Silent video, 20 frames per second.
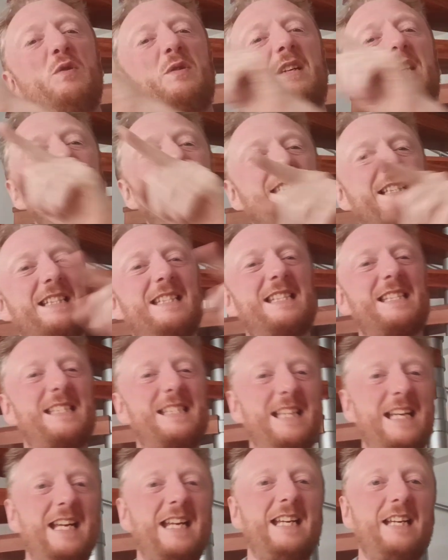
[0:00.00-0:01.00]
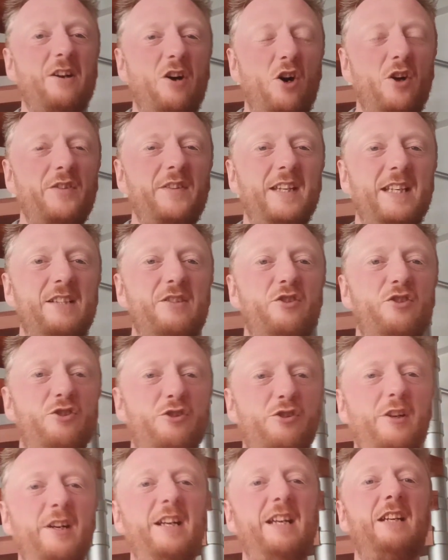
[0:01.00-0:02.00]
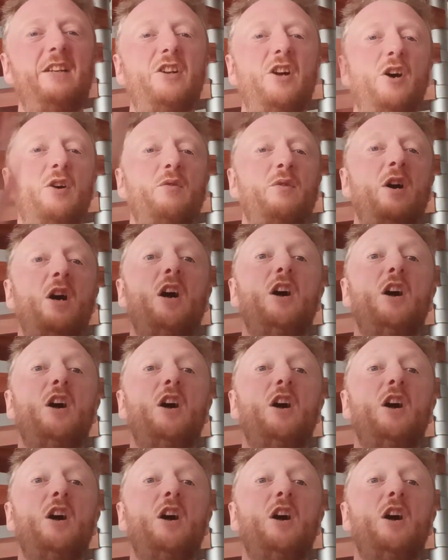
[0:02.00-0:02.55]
can see on this tree, no?